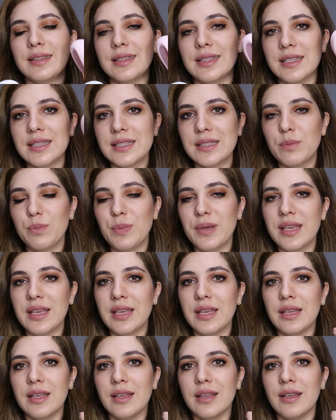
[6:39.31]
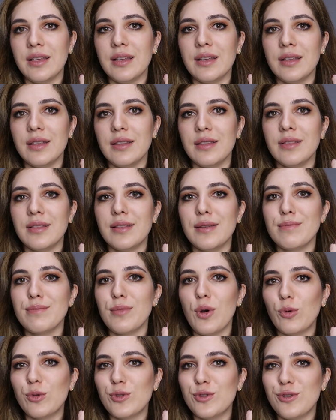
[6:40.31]
this being the
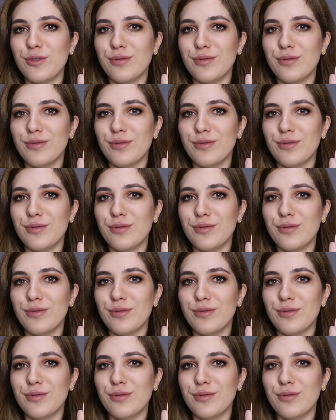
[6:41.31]
most